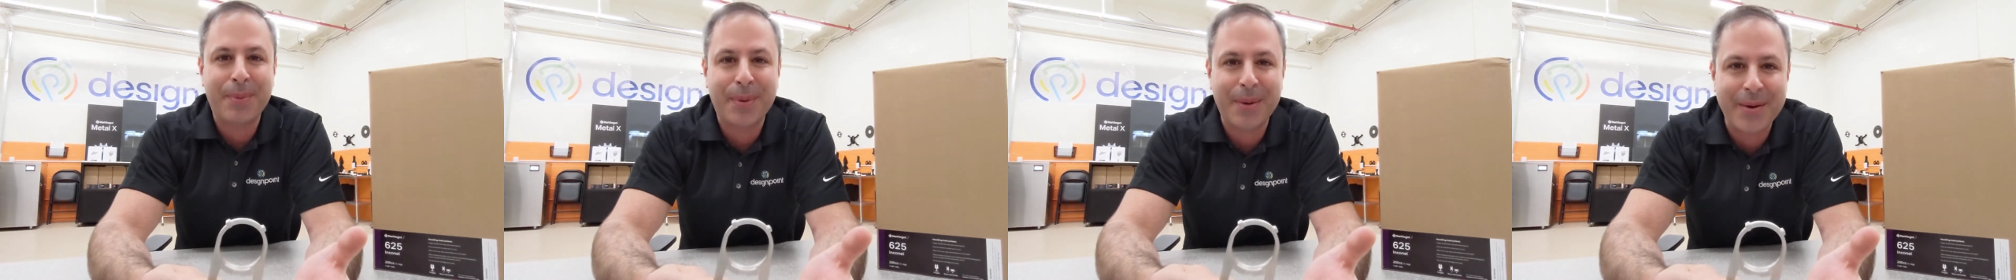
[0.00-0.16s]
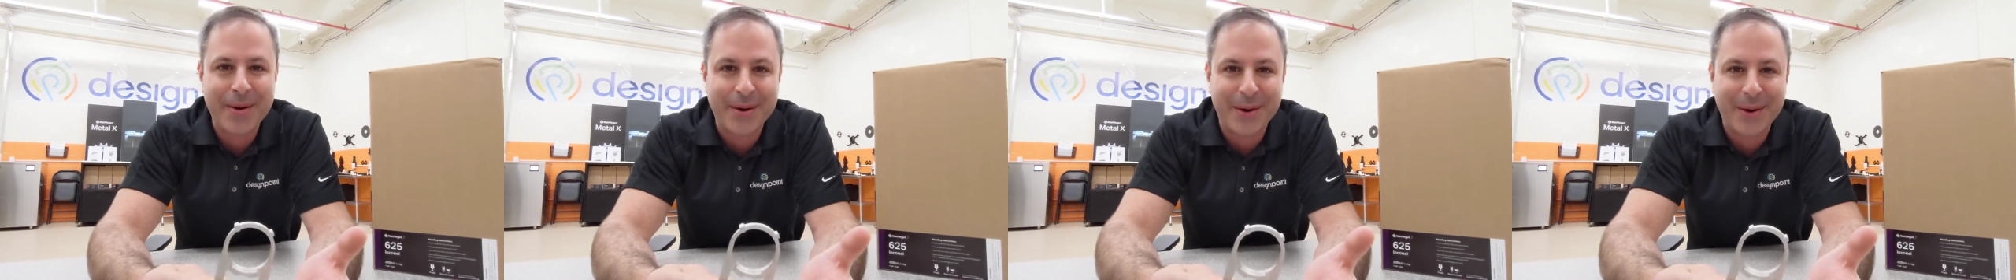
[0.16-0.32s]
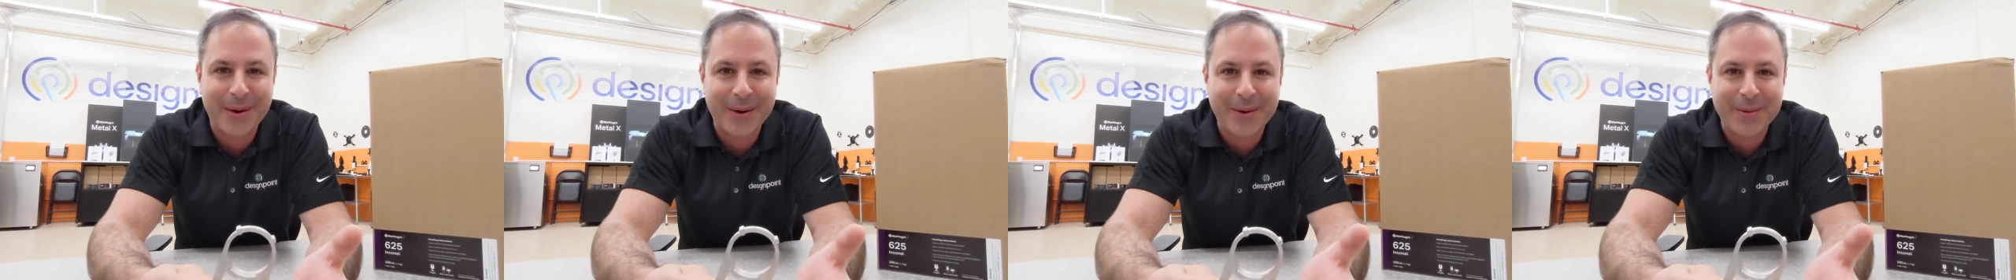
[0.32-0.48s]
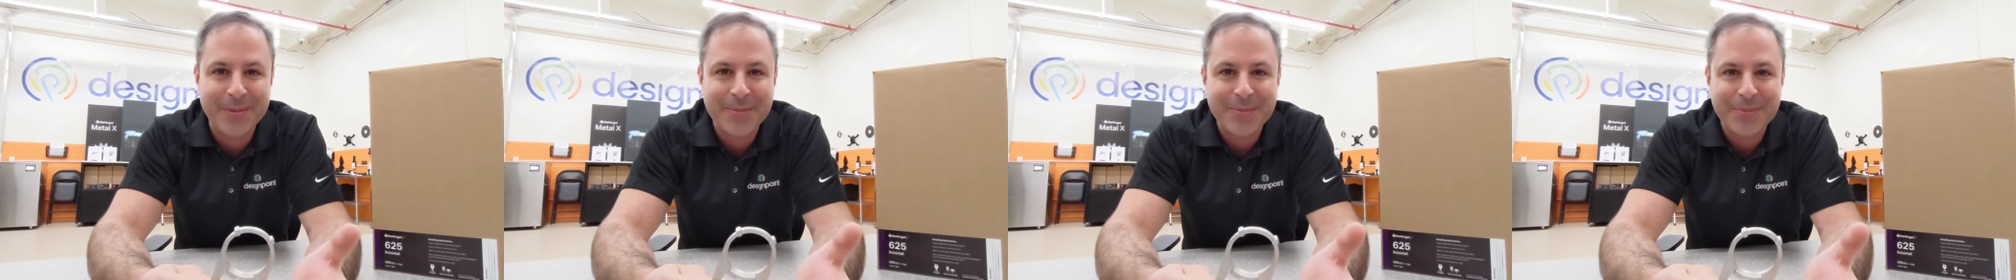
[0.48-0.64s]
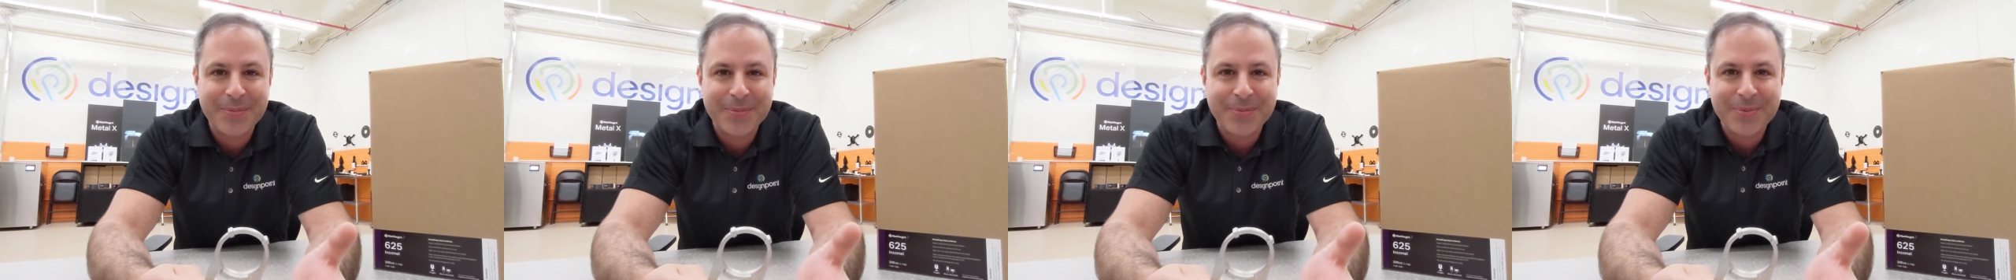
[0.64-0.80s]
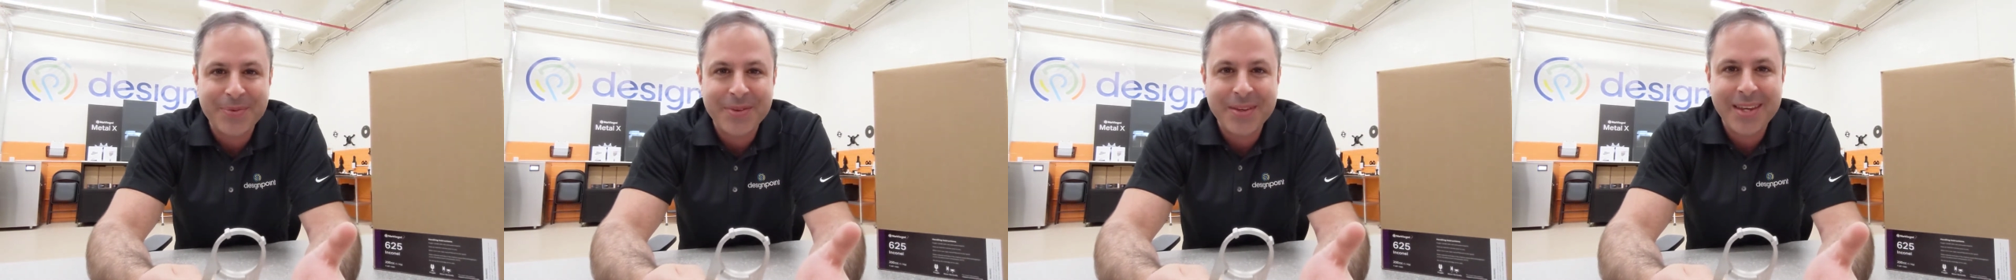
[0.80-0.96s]
printer
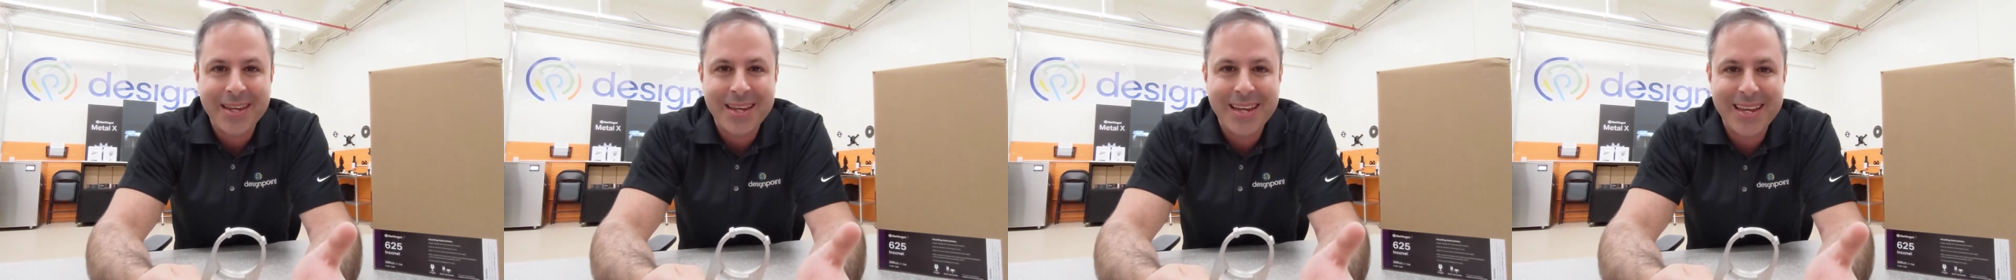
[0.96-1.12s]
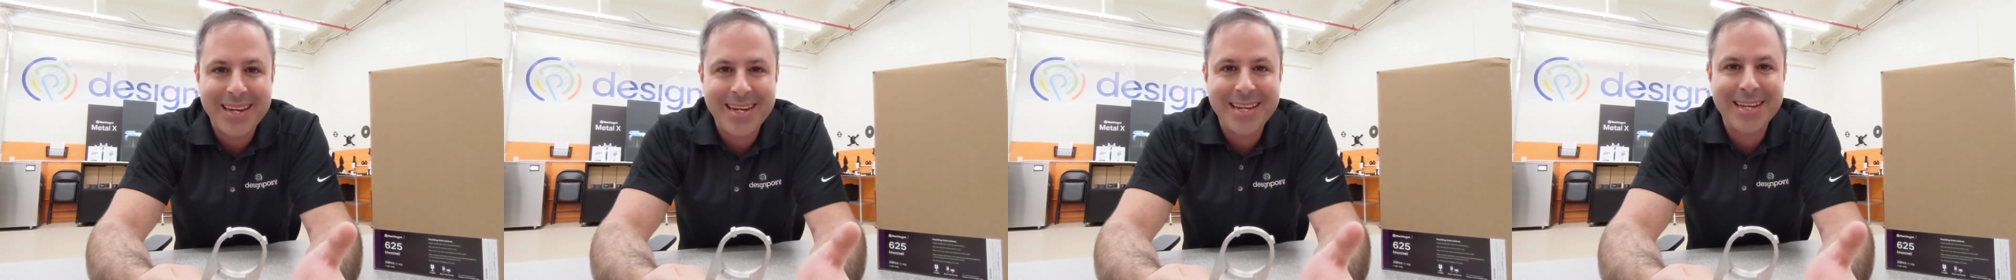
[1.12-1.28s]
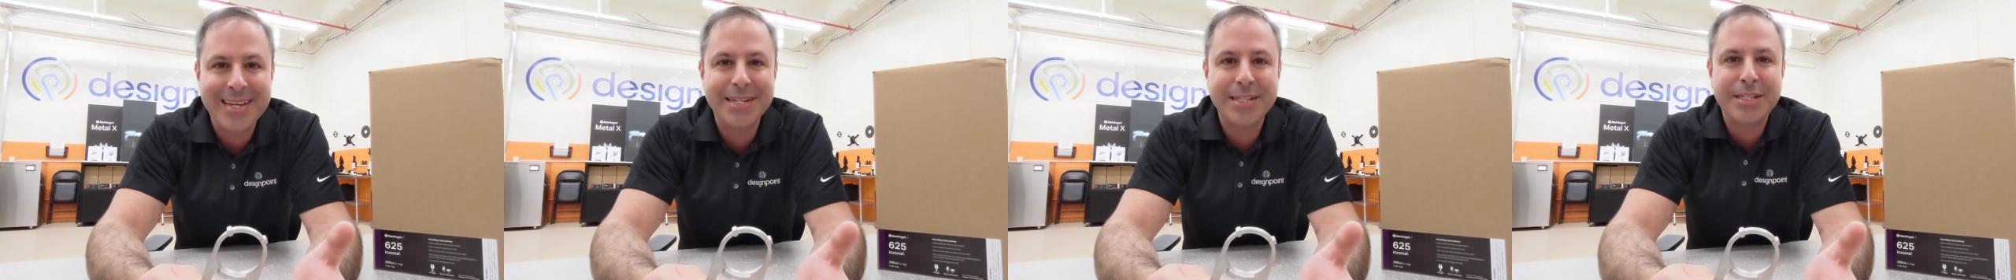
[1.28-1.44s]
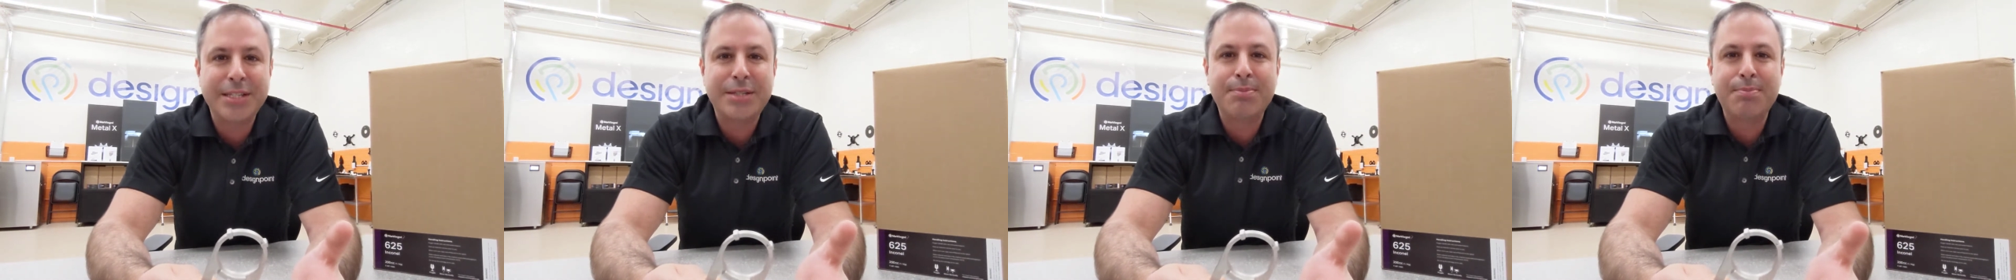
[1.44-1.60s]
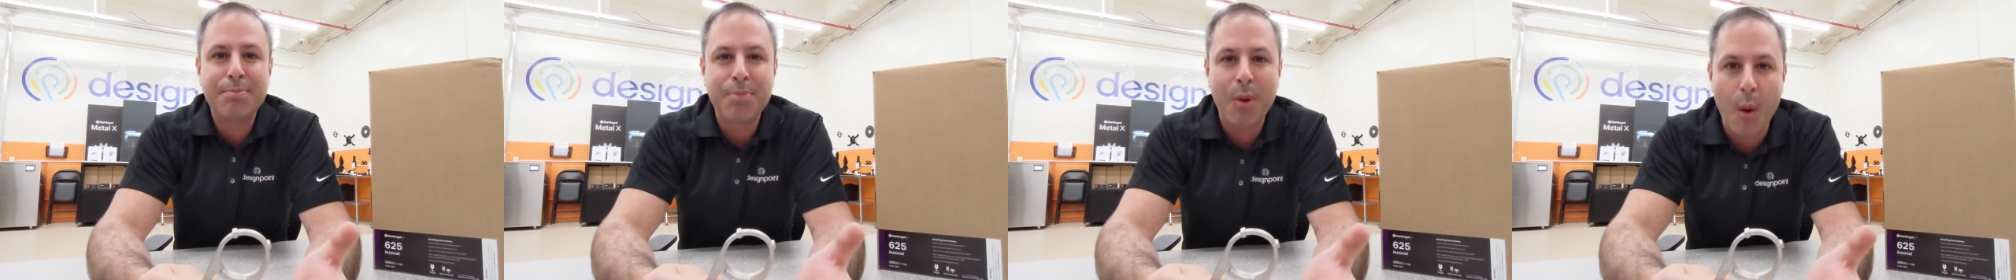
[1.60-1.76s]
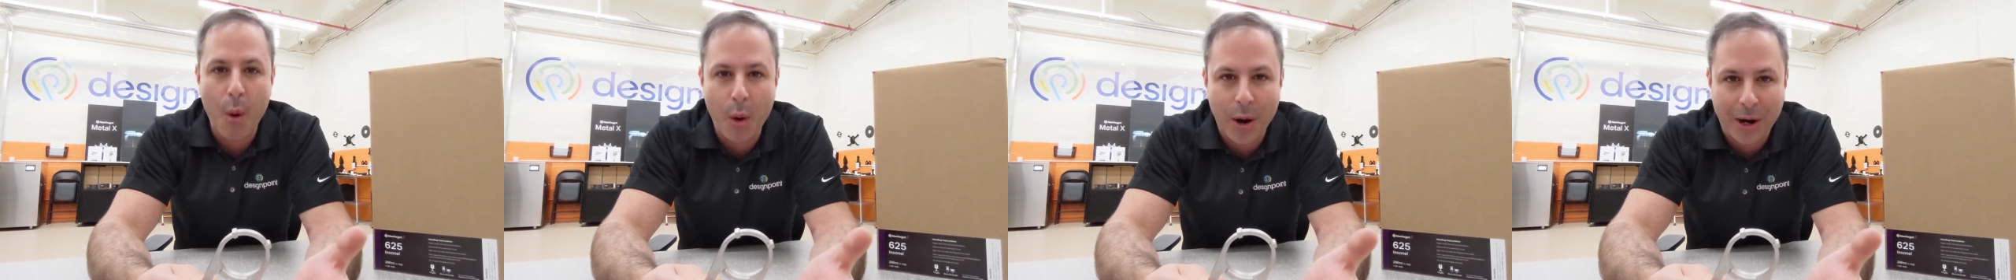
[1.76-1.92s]
in his
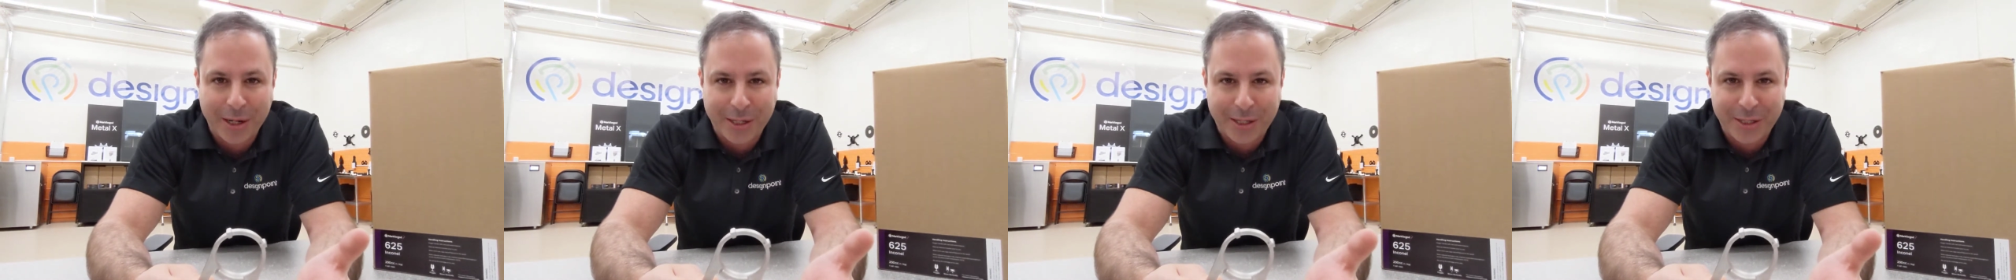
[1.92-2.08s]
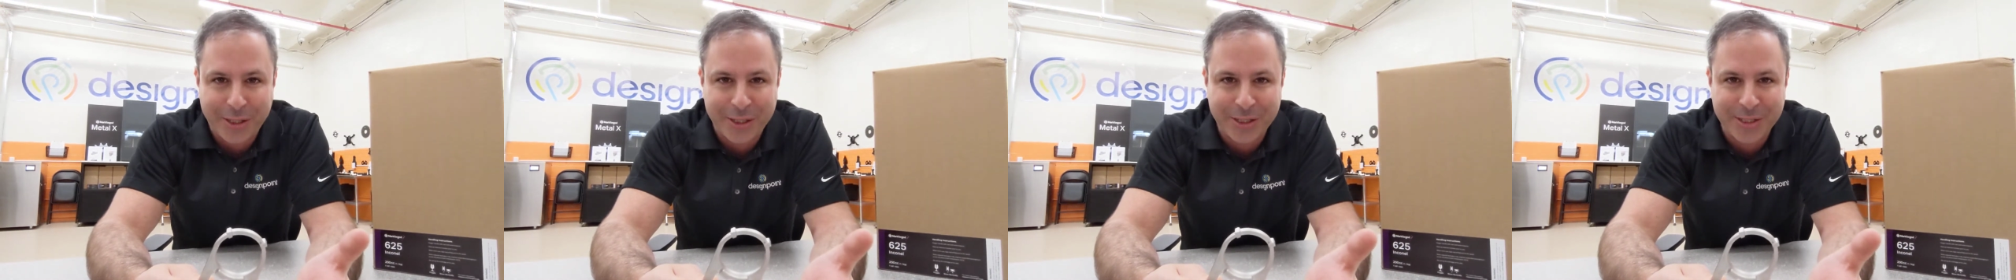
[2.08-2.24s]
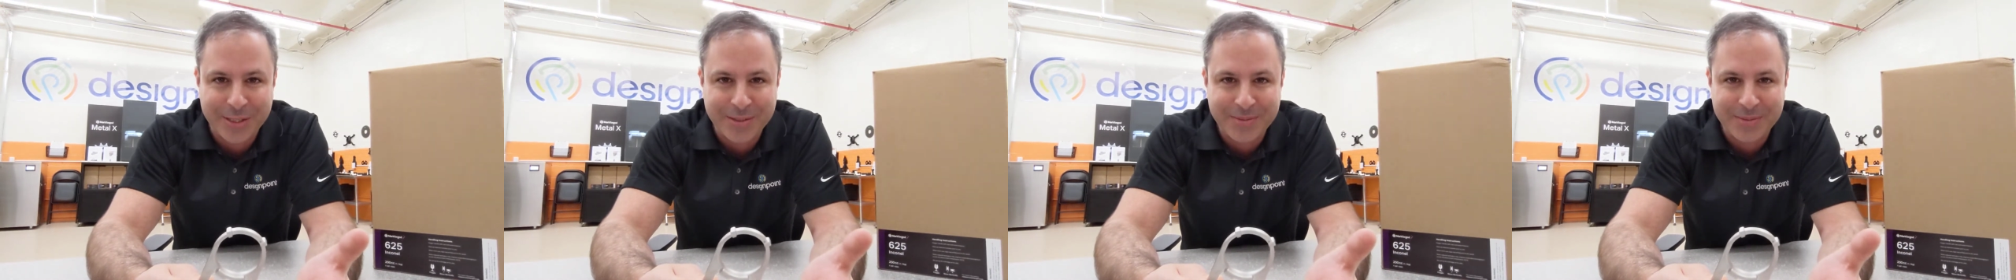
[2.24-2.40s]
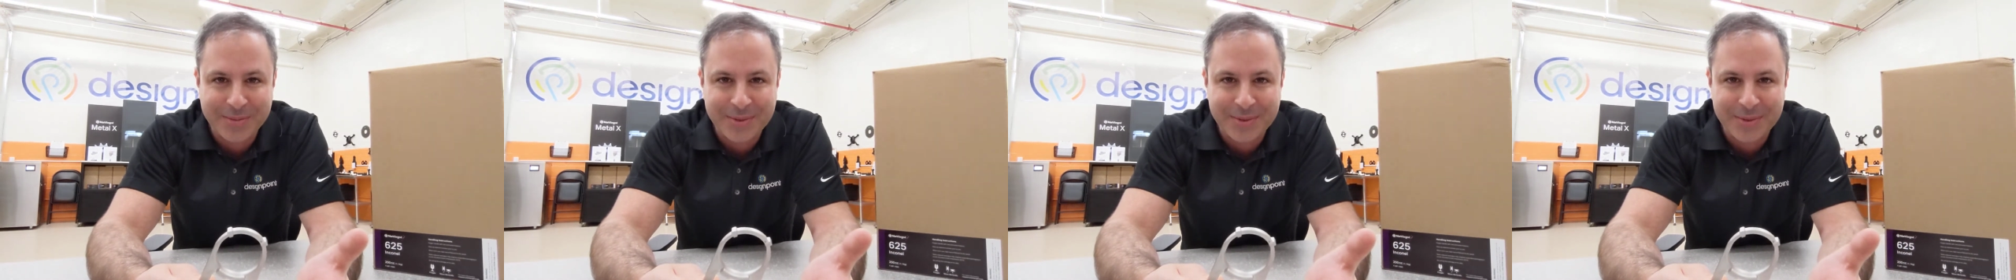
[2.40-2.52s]
Porsche,